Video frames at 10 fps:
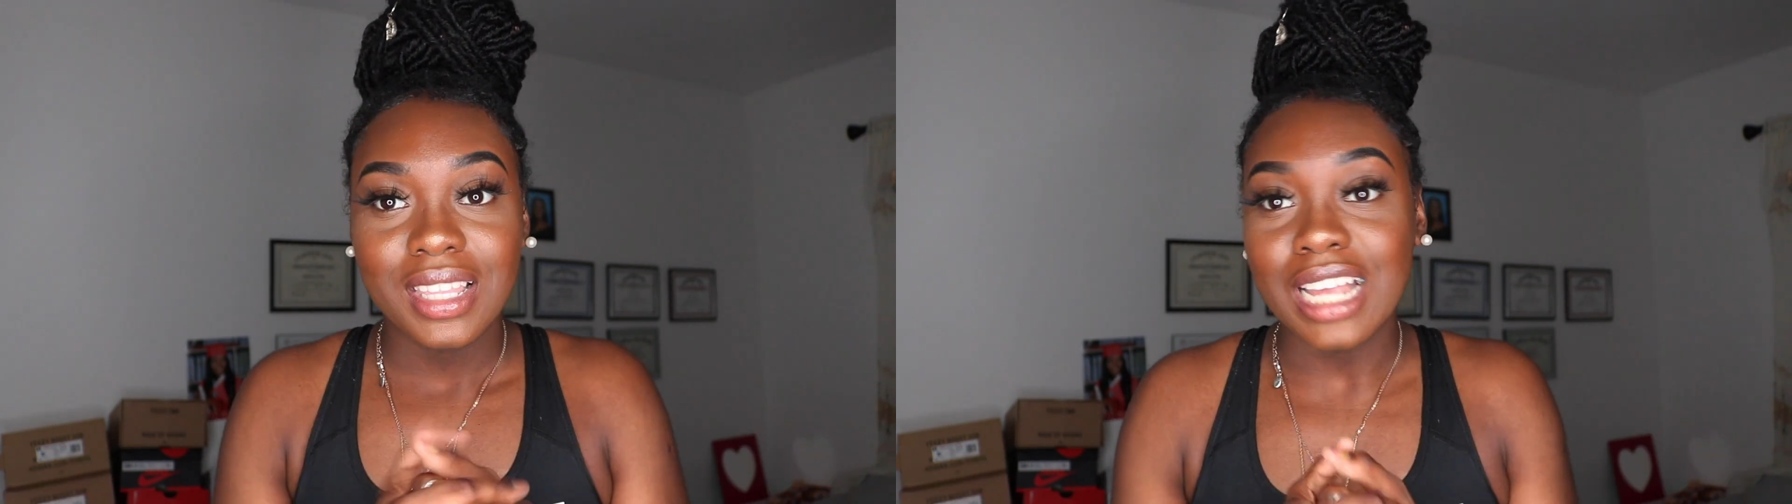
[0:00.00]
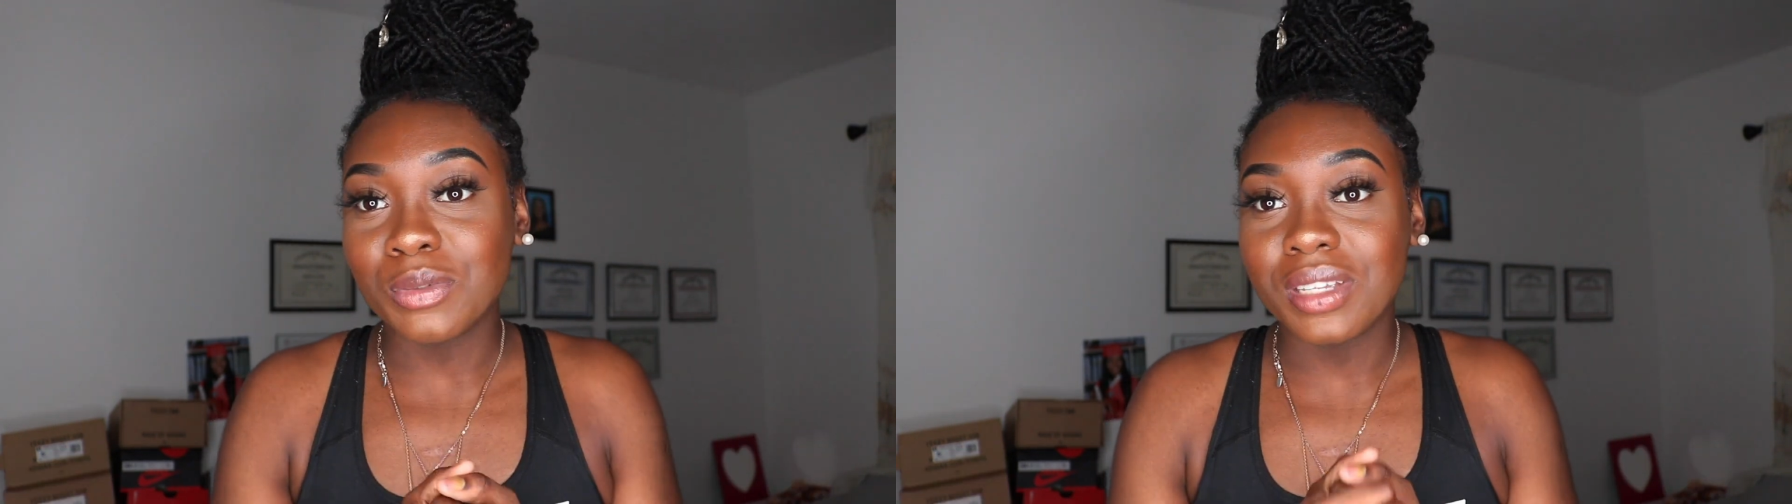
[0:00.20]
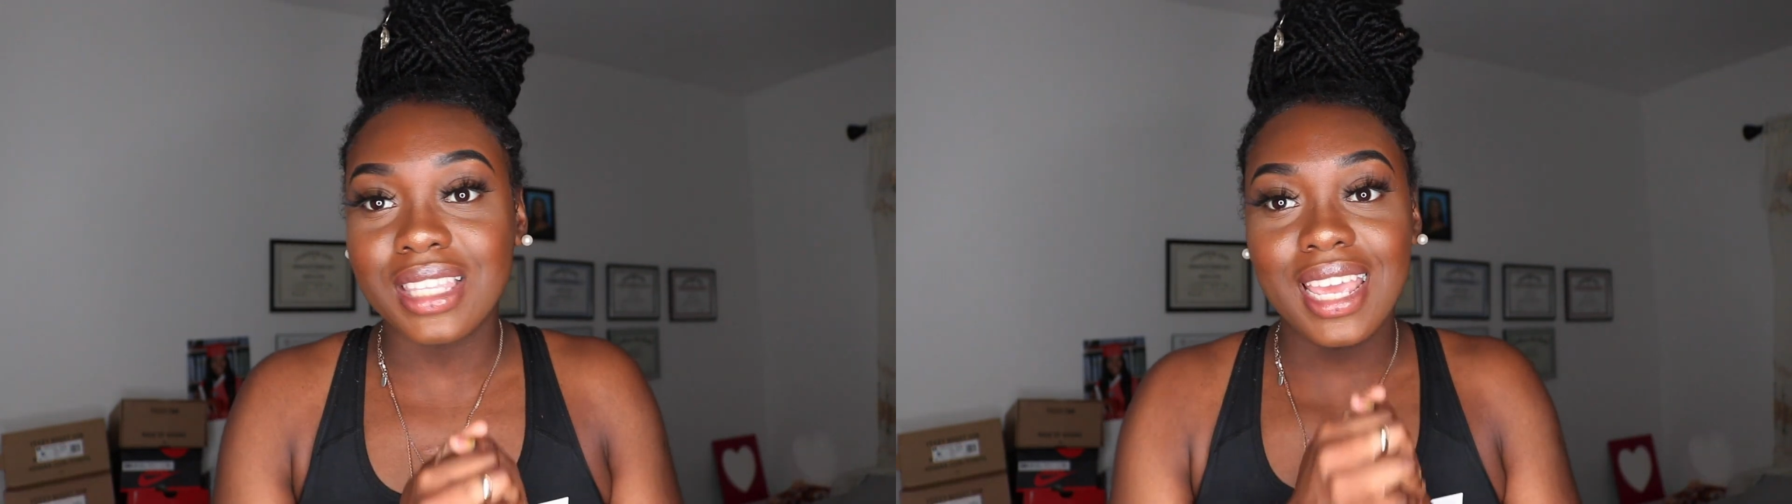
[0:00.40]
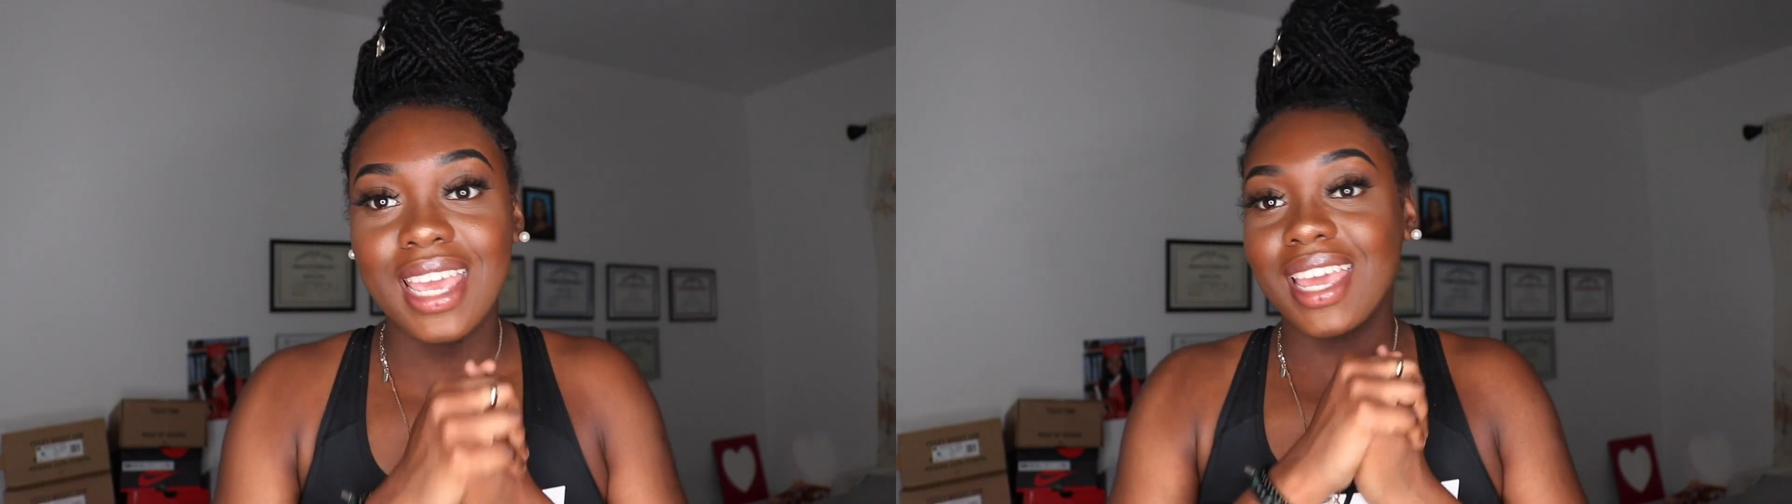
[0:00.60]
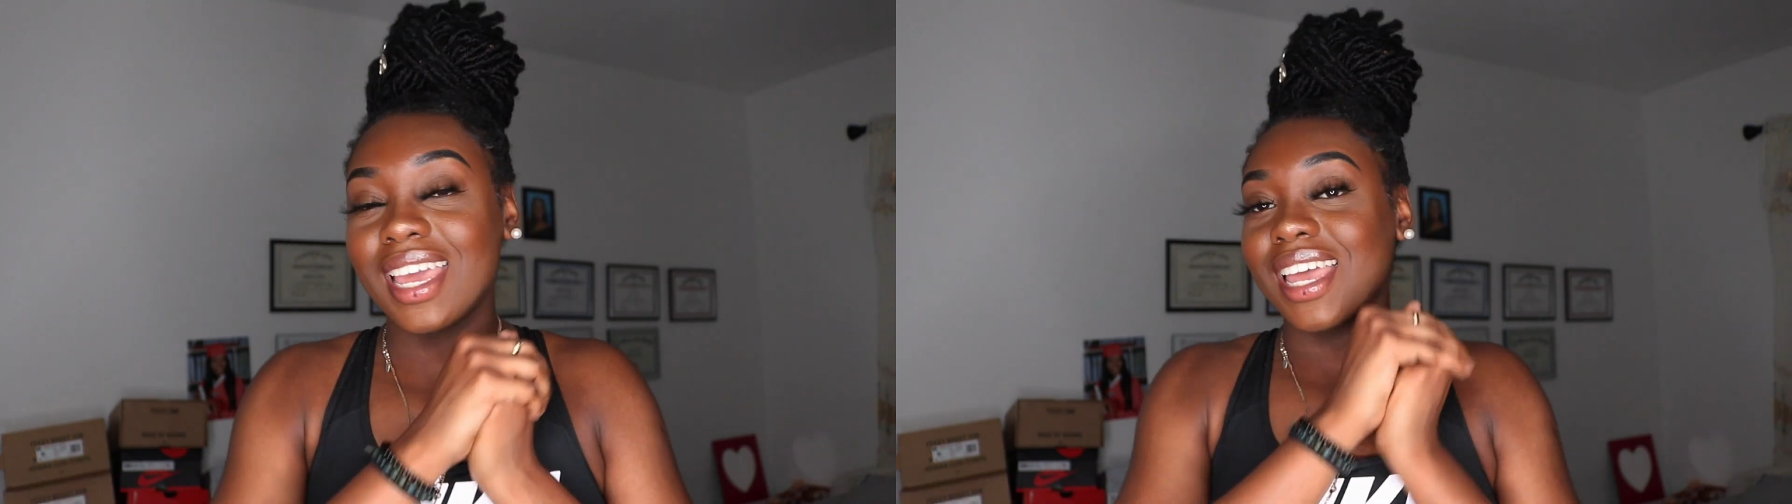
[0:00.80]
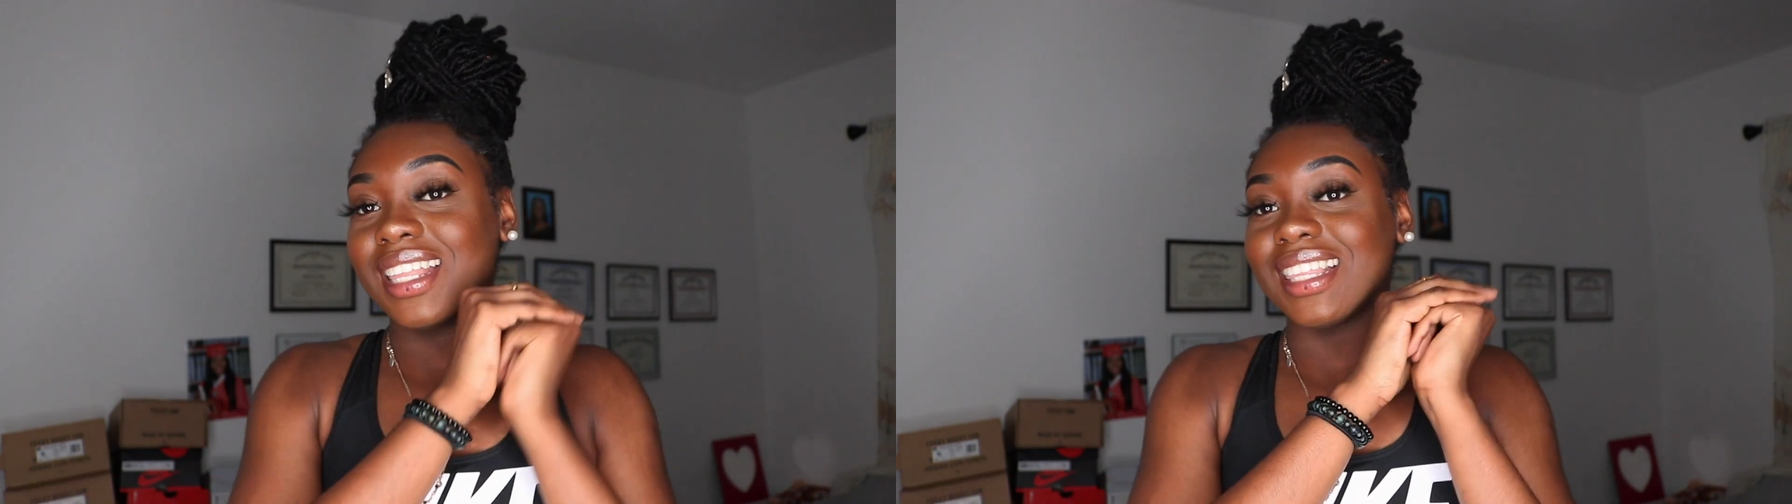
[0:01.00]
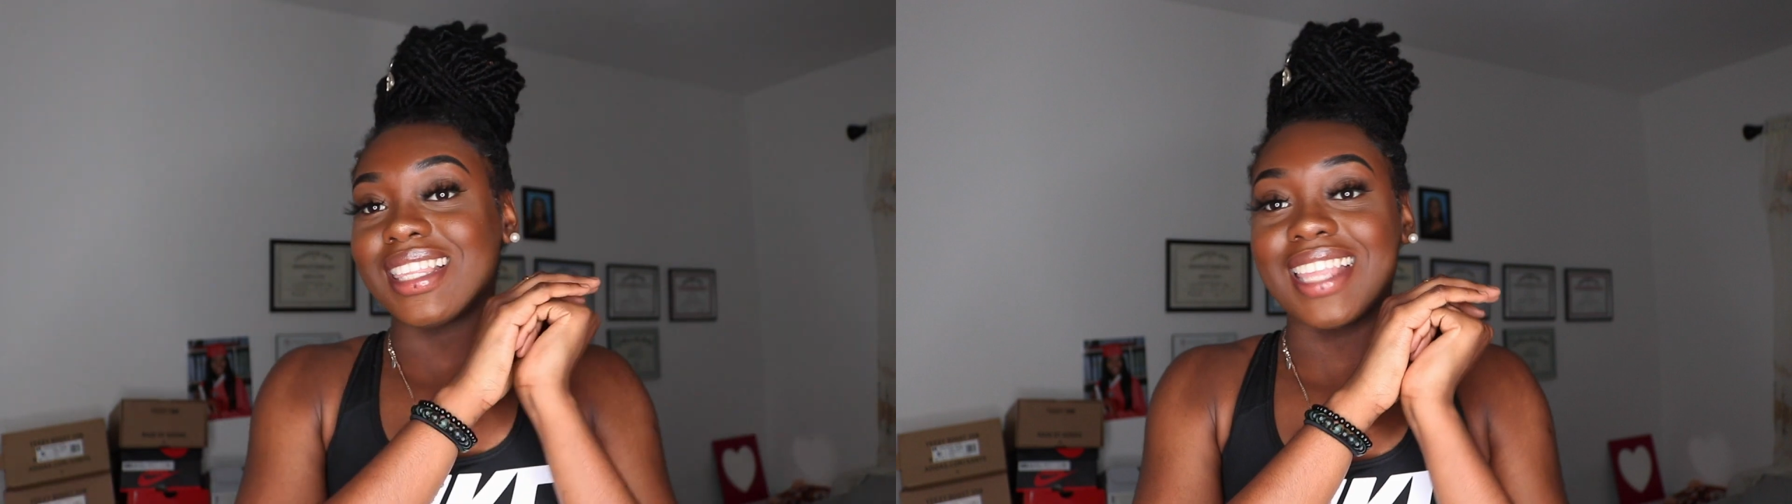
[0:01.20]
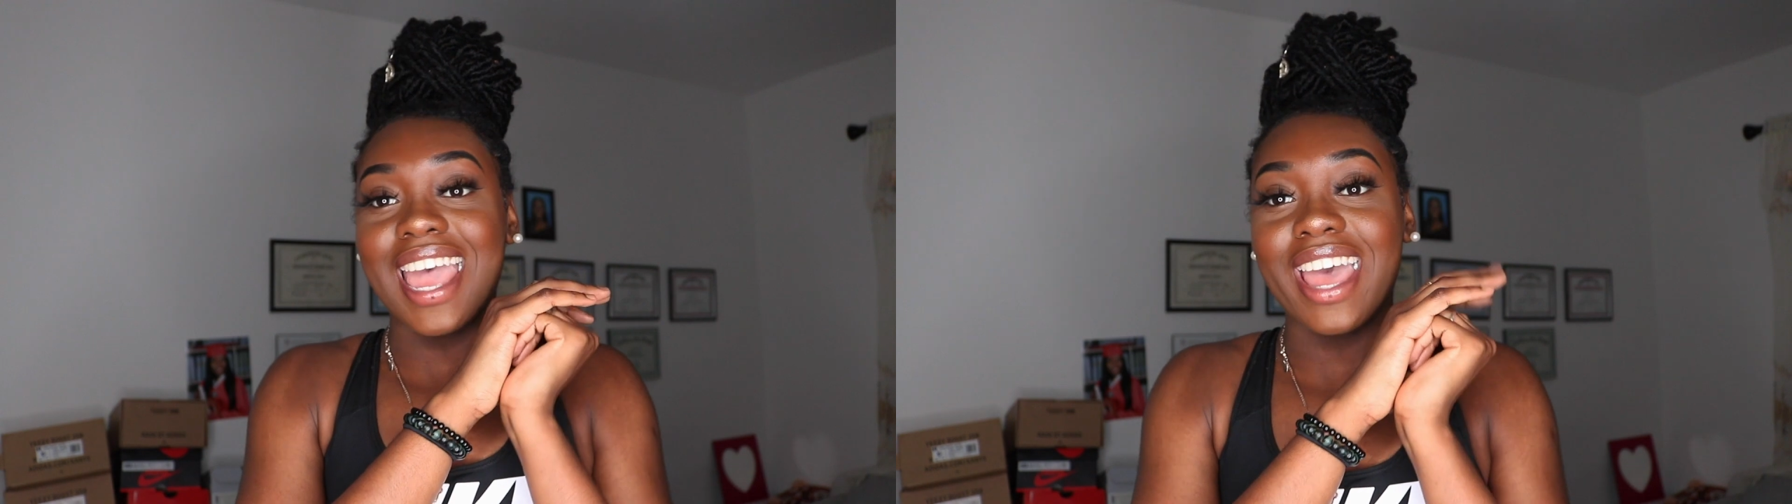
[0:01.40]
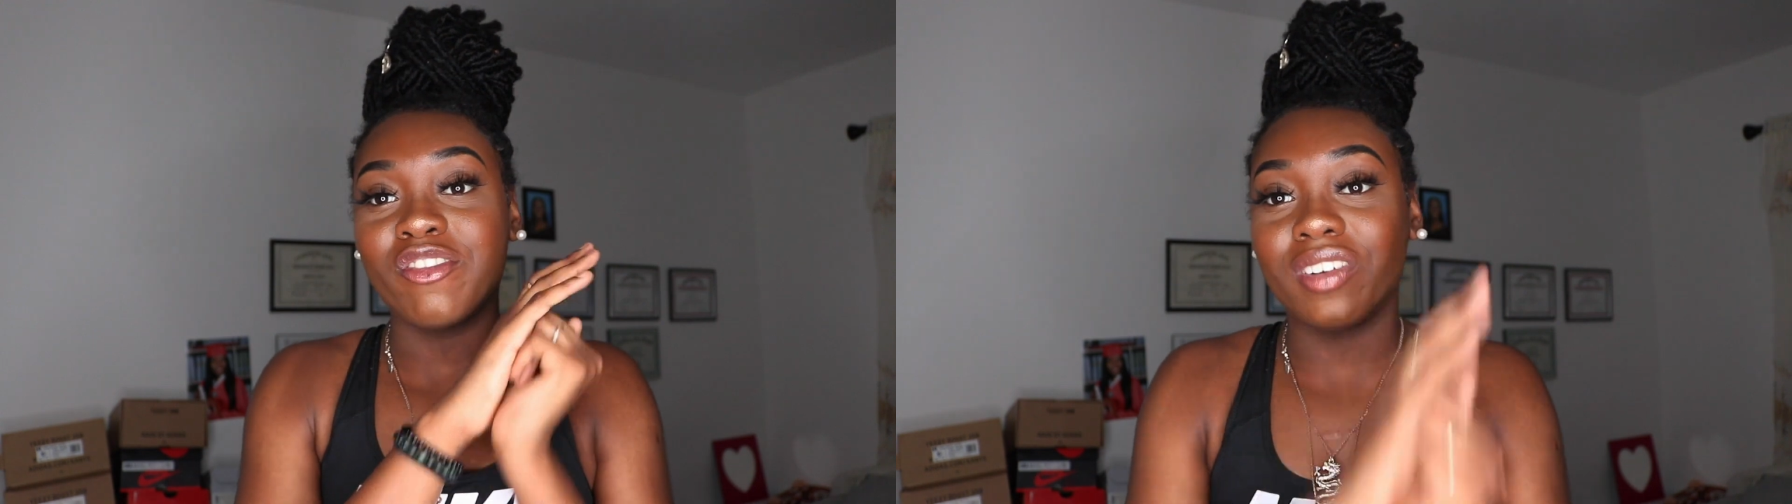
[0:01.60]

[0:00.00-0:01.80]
That's one thing that